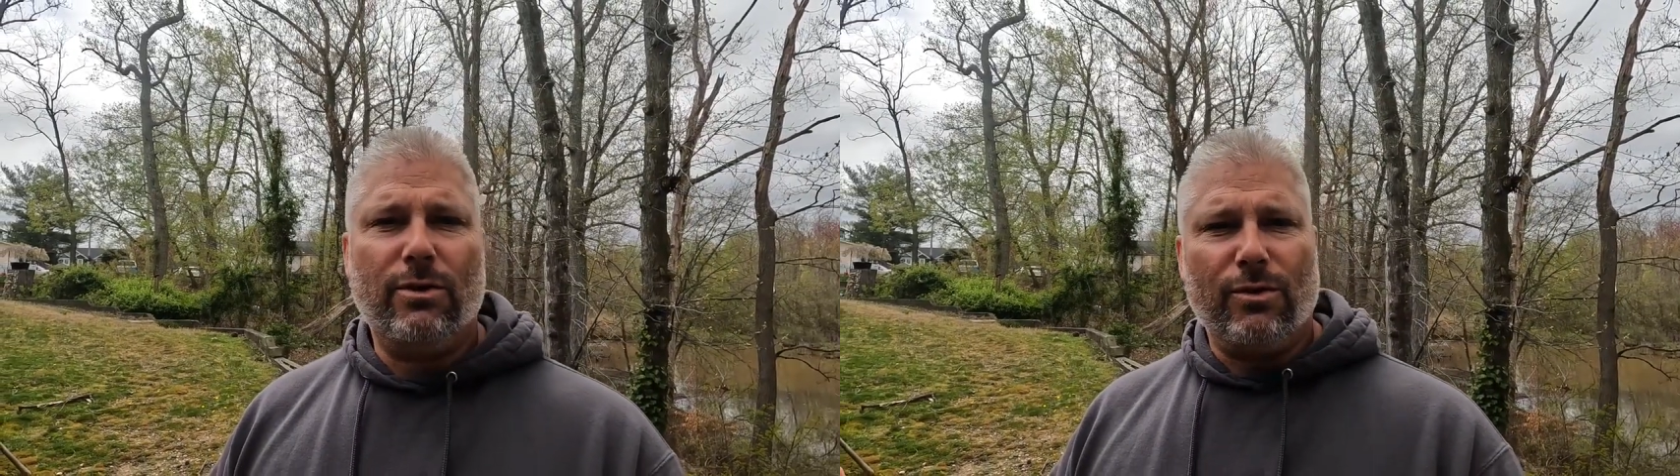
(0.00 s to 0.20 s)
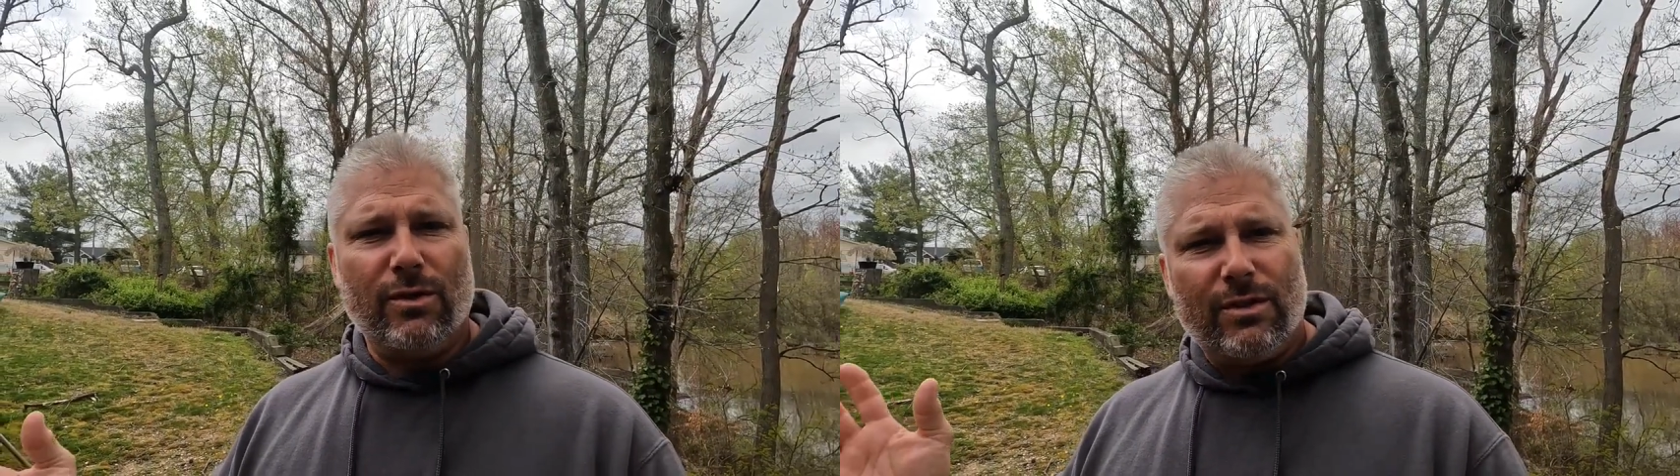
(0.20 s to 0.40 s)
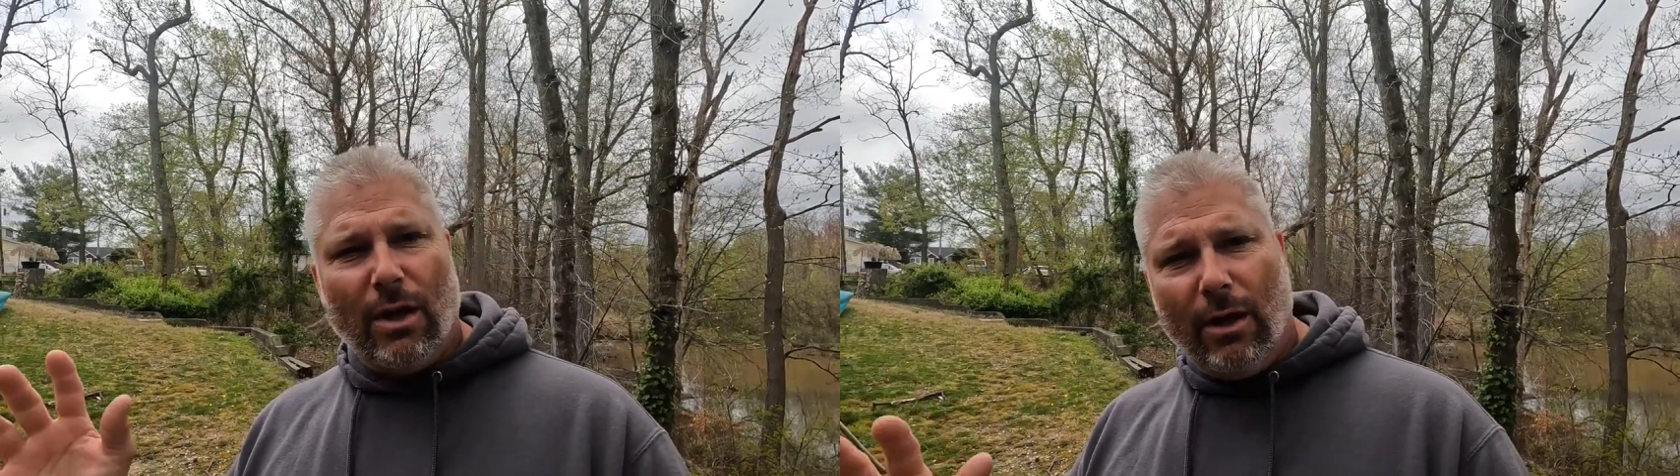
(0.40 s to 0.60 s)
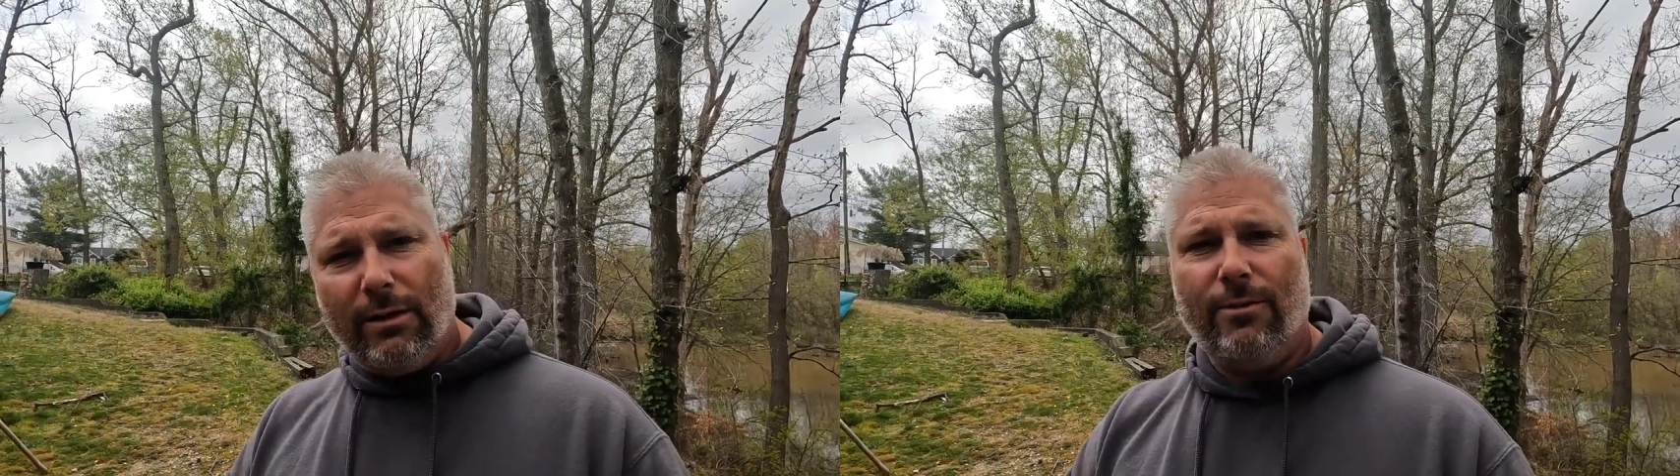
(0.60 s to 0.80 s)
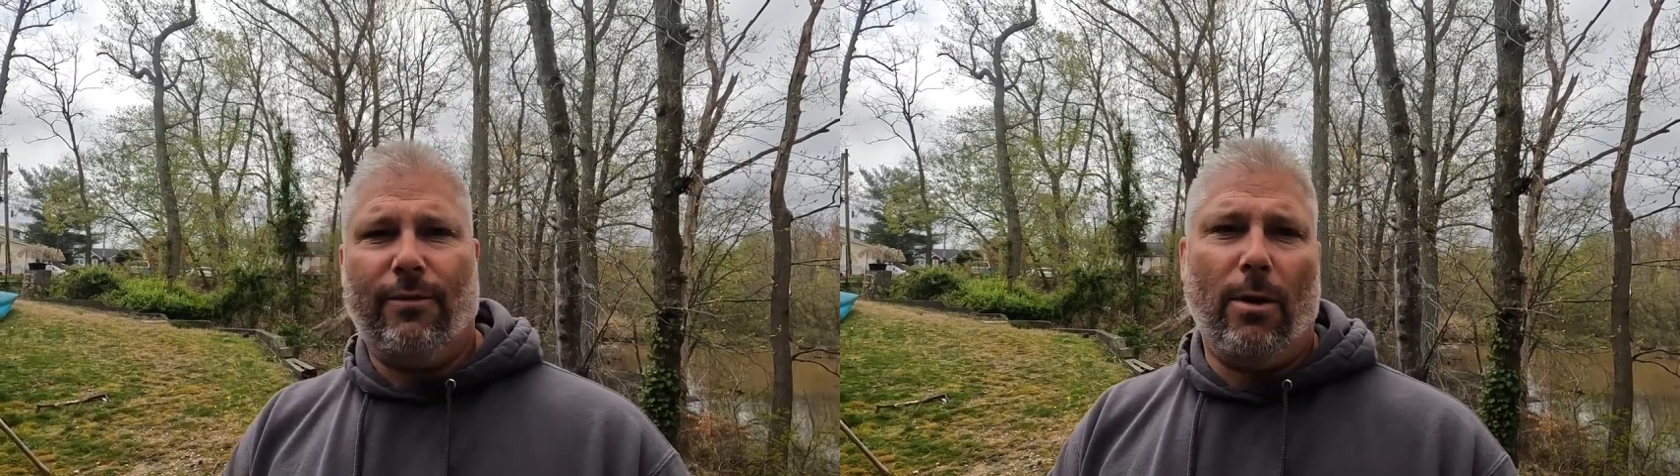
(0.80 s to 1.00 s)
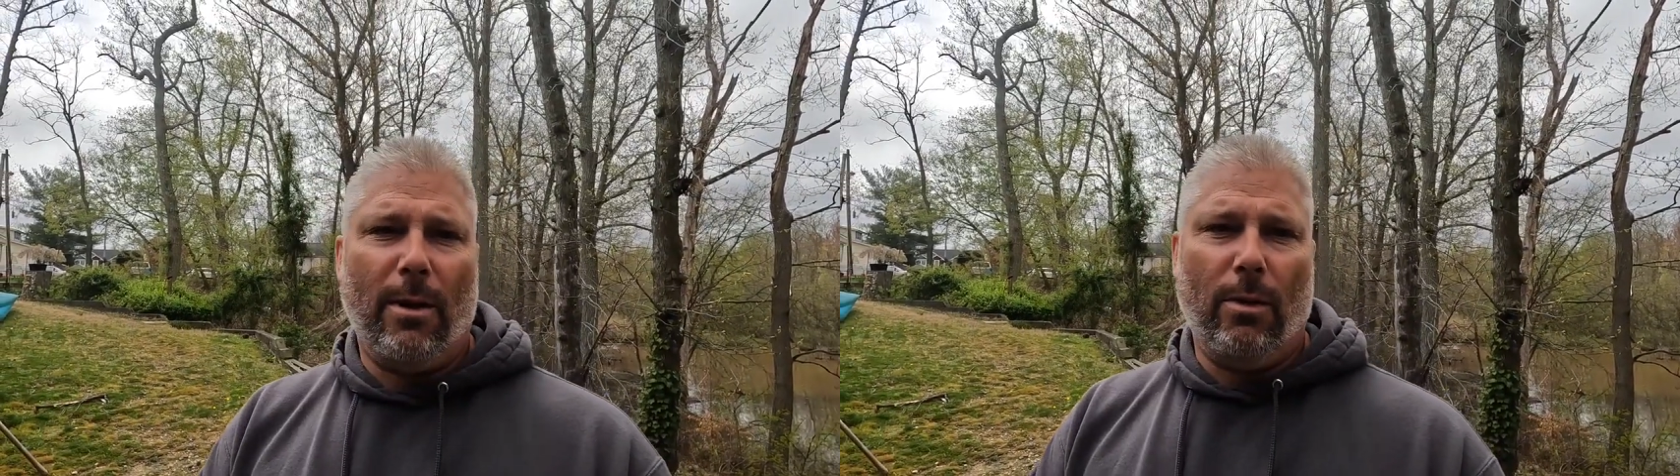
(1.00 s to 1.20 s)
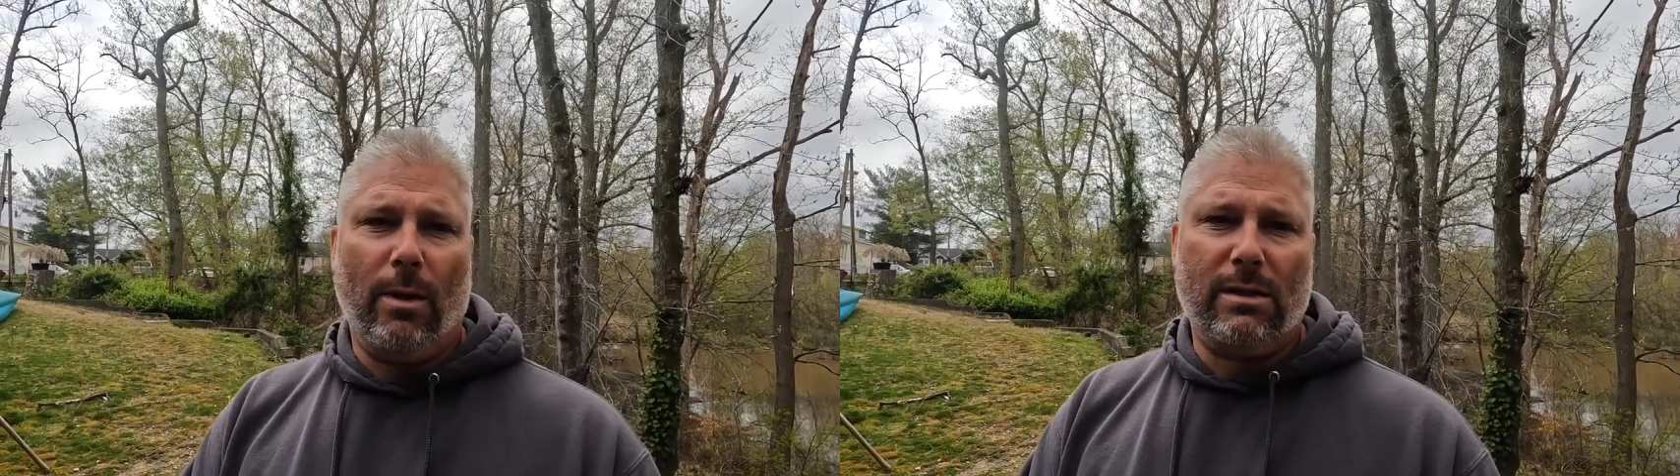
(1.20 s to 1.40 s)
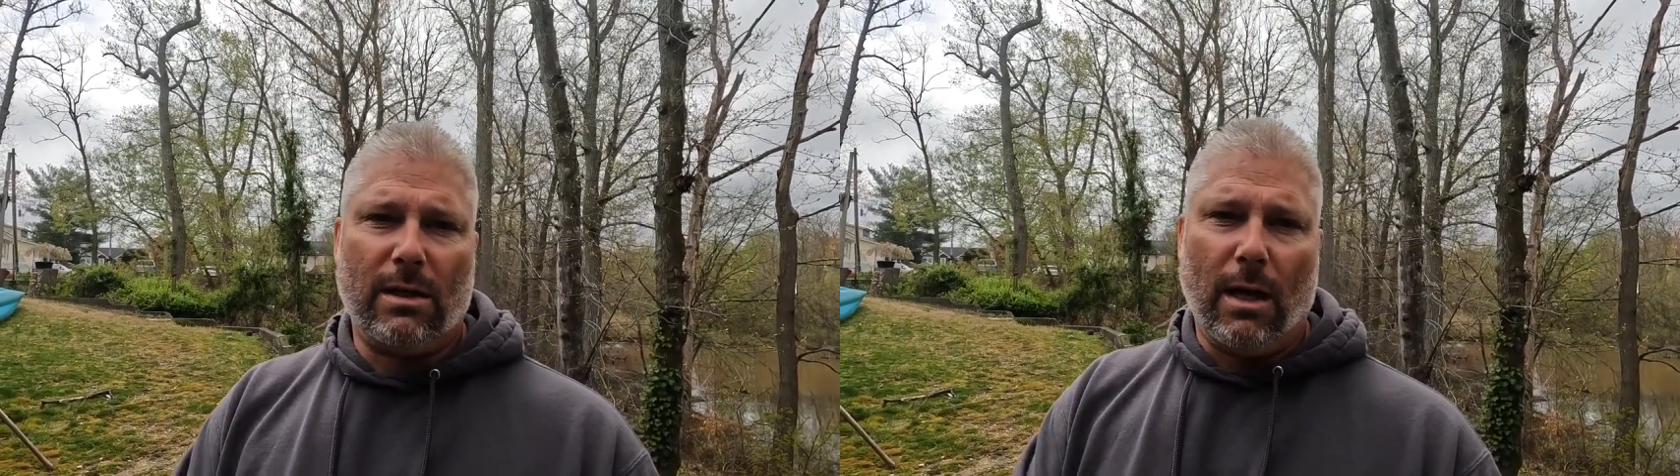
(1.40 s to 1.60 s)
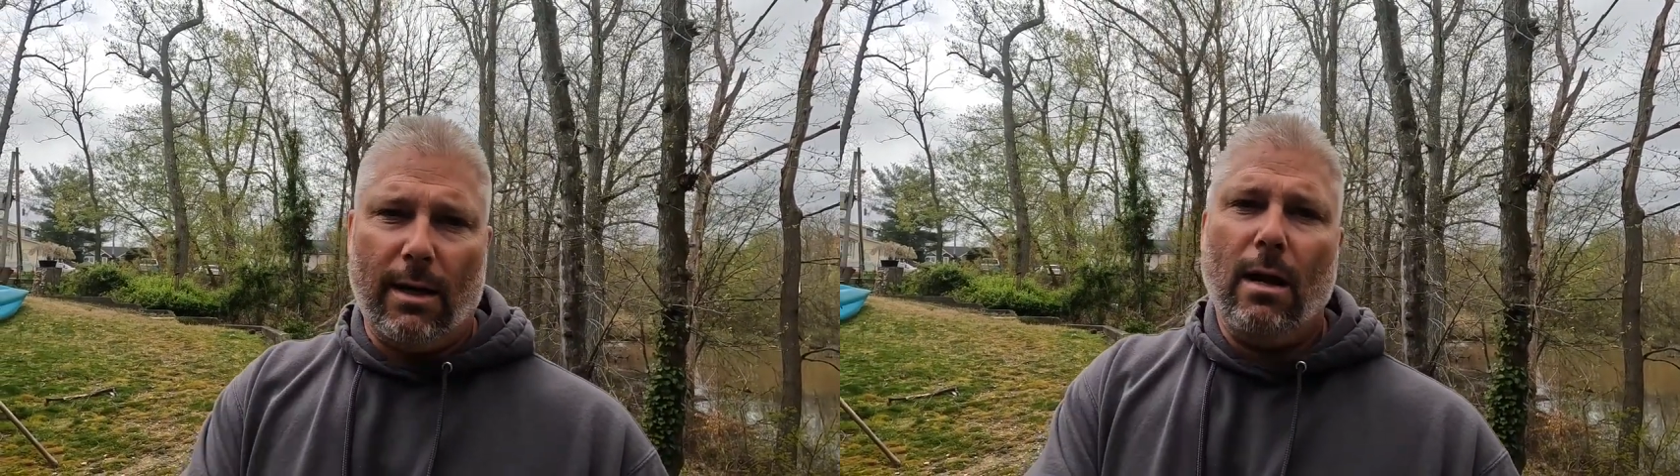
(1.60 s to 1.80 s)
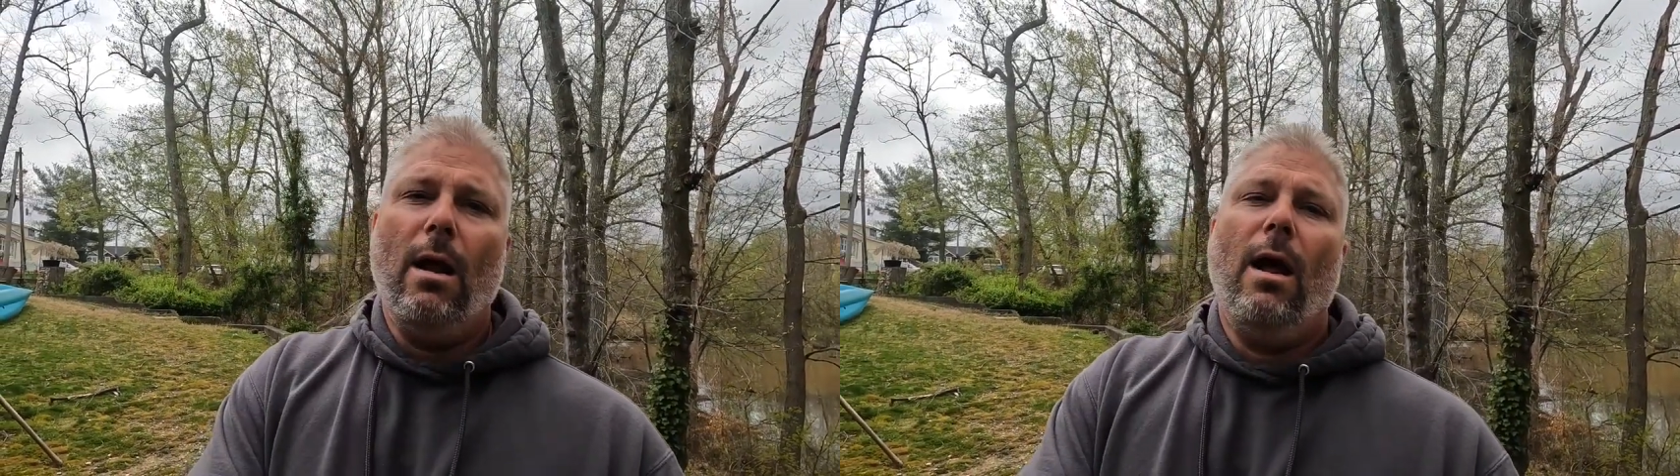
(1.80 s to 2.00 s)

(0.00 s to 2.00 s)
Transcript: So since the hunting fell by the wayside,